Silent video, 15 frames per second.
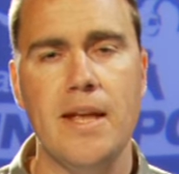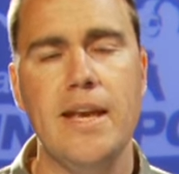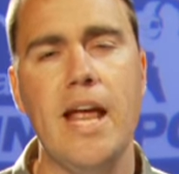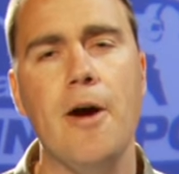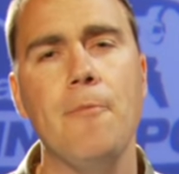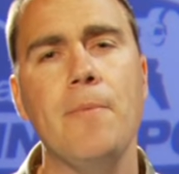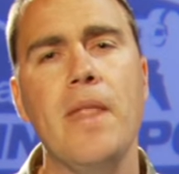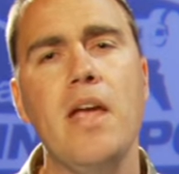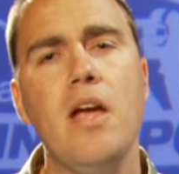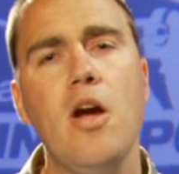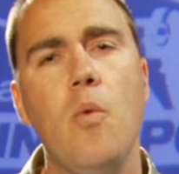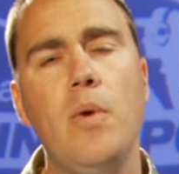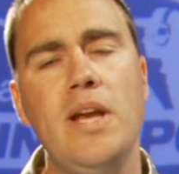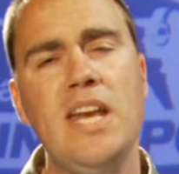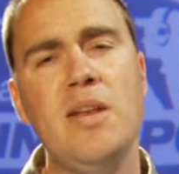Now,
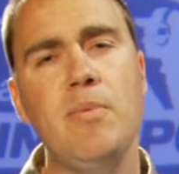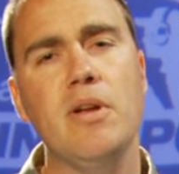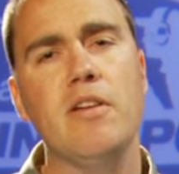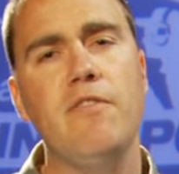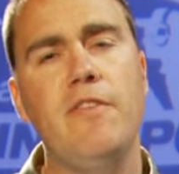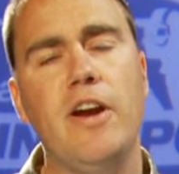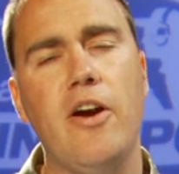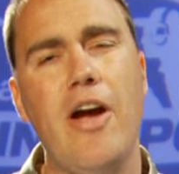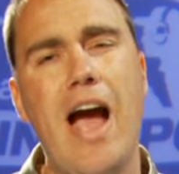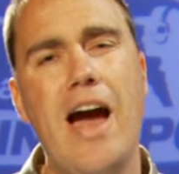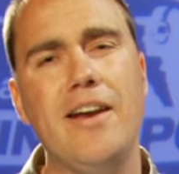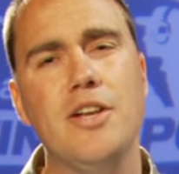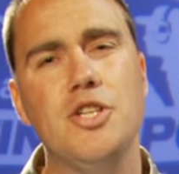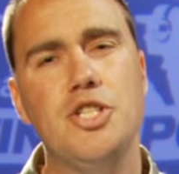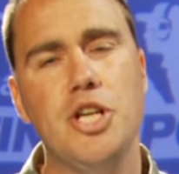we need to be able to figure out
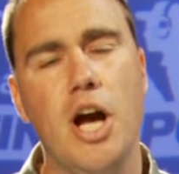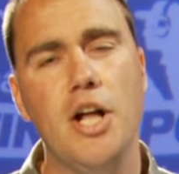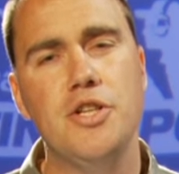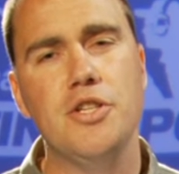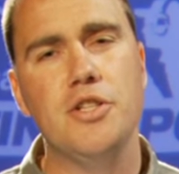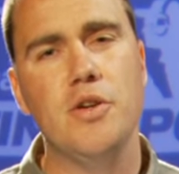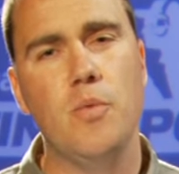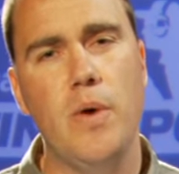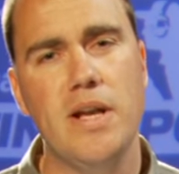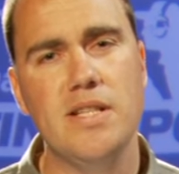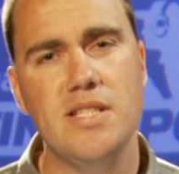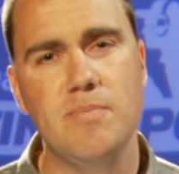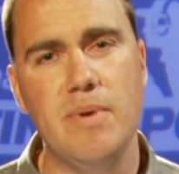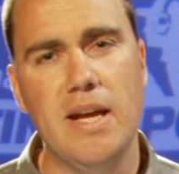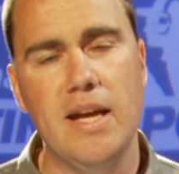how to judge the wind
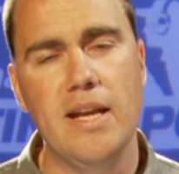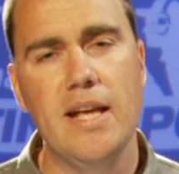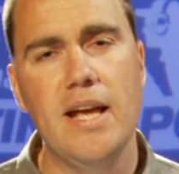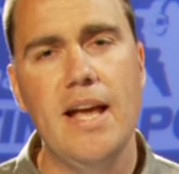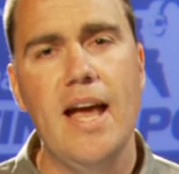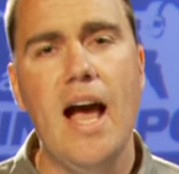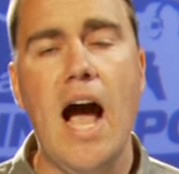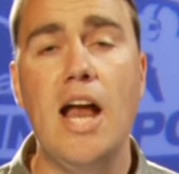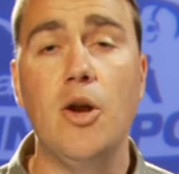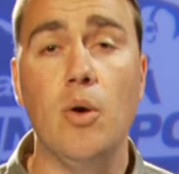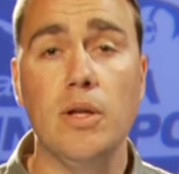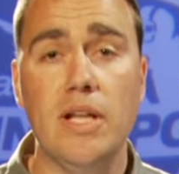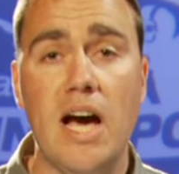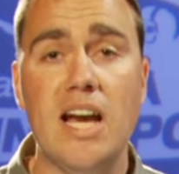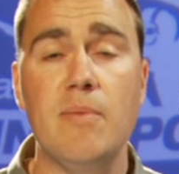speed. I
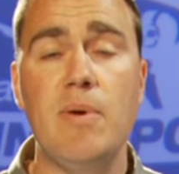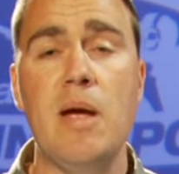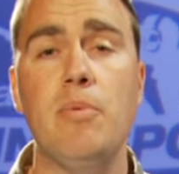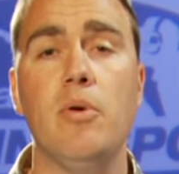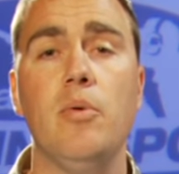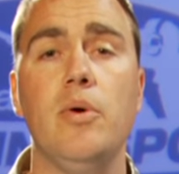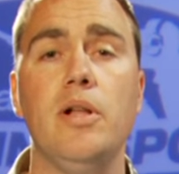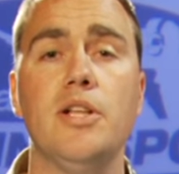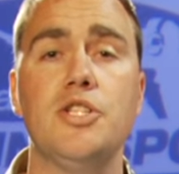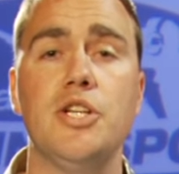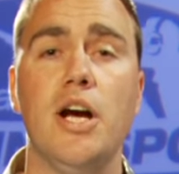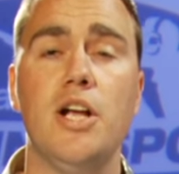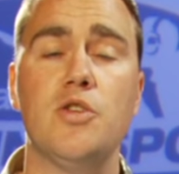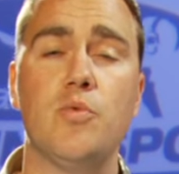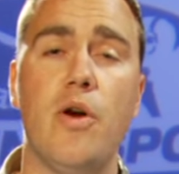know a lot of people will
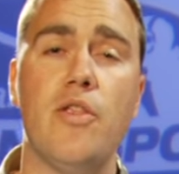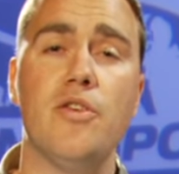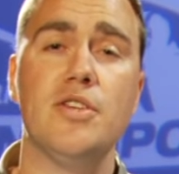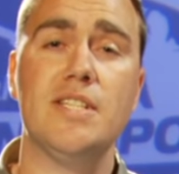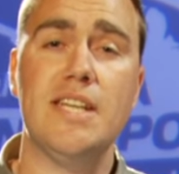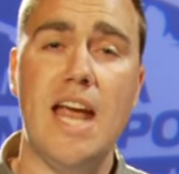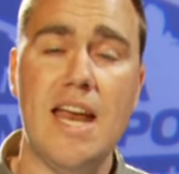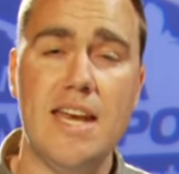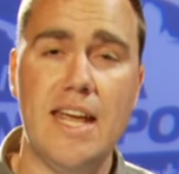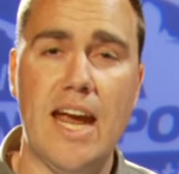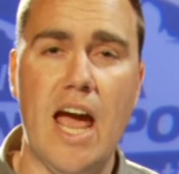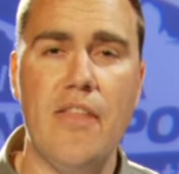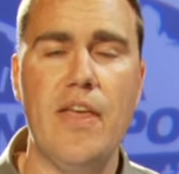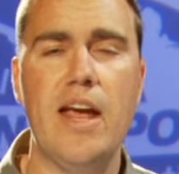judge where they're standing at.